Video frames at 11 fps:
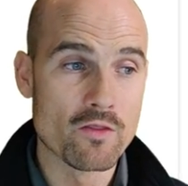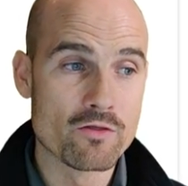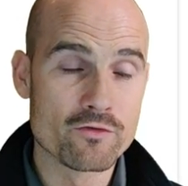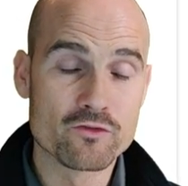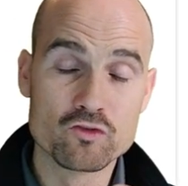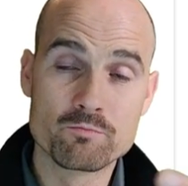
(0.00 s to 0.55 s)
the
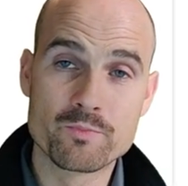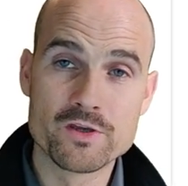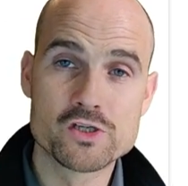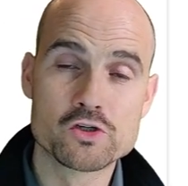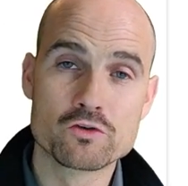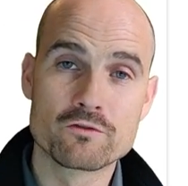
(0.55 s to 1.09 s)

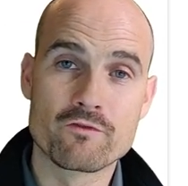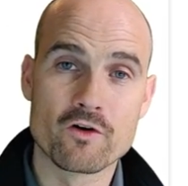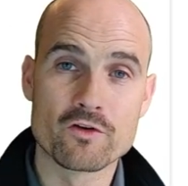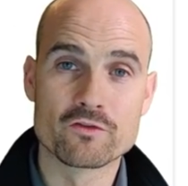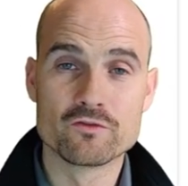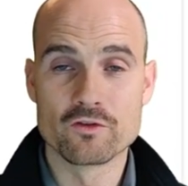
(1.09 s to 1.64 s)
suspicious
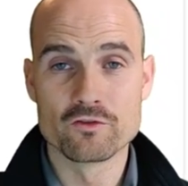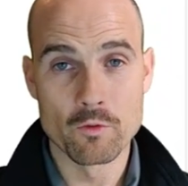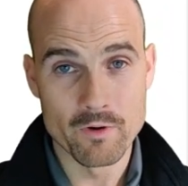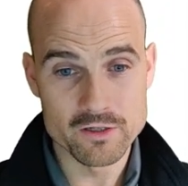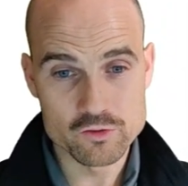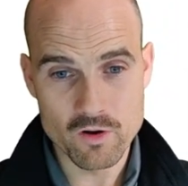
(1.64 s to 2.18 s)
versus the
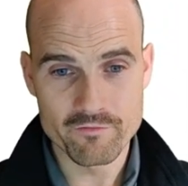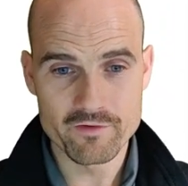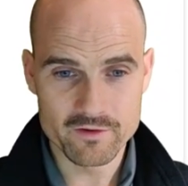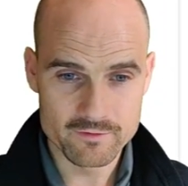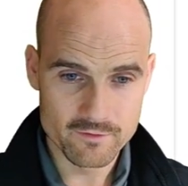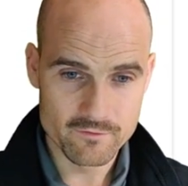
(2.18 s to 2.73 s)
normal
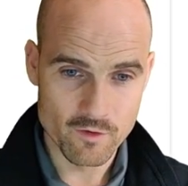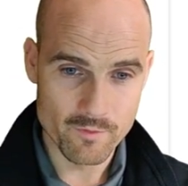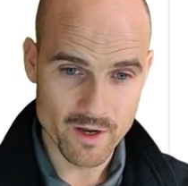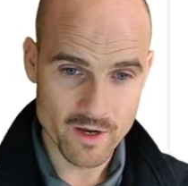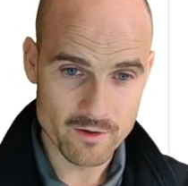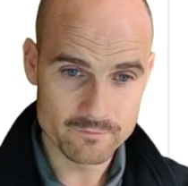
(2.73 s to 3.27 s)
traffic from
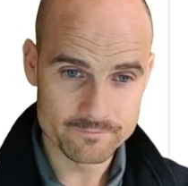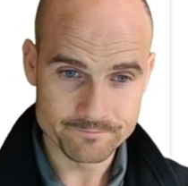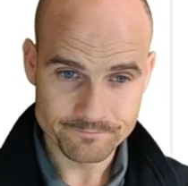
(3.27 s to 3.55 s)
here.